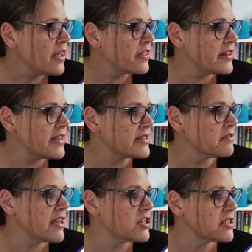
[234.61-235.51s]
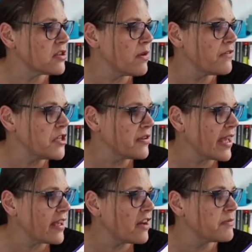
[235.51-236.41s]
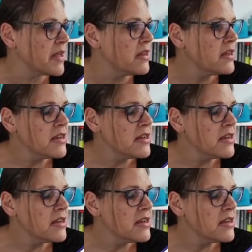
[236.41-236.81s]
that needs to register with the UK government.